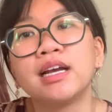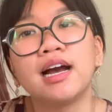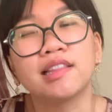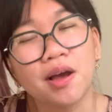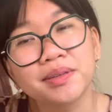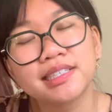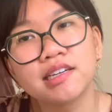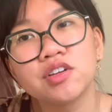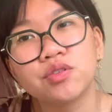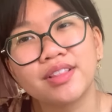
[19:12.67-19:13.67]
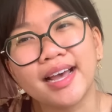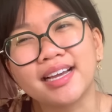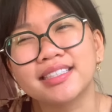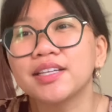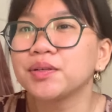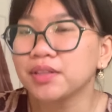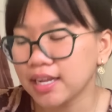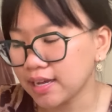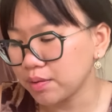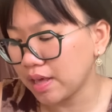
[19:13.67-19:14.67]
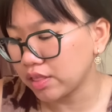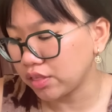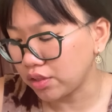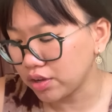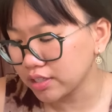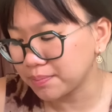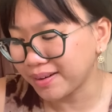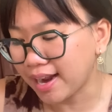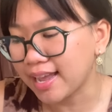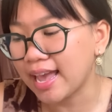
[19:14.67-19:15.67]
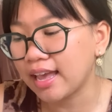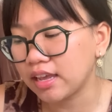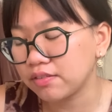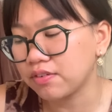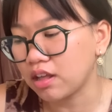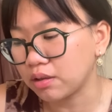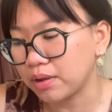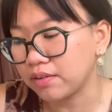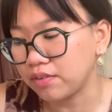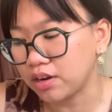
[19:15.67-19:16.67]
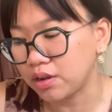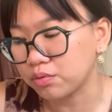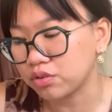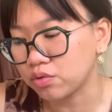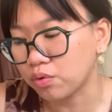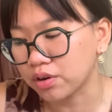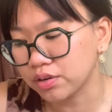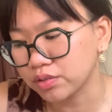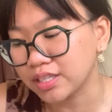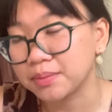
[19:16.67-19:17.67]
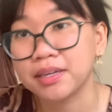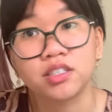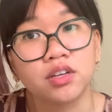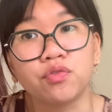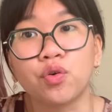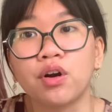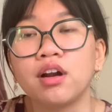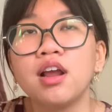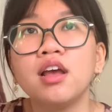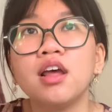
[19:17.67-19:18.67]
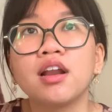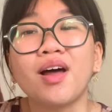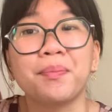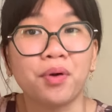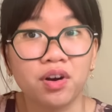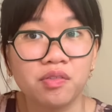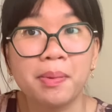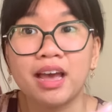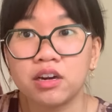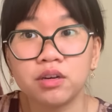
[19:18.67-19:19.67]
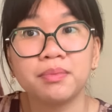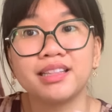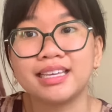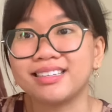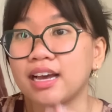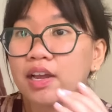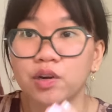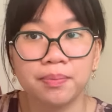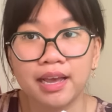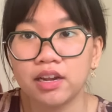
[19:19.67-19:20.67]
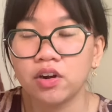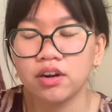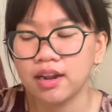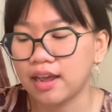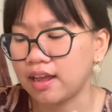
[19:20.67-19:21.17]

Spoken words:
I thought I was gonna do that because I do like how that looks, but I hate following video tutorials, especially for not part of a pattern, but the entire pattern.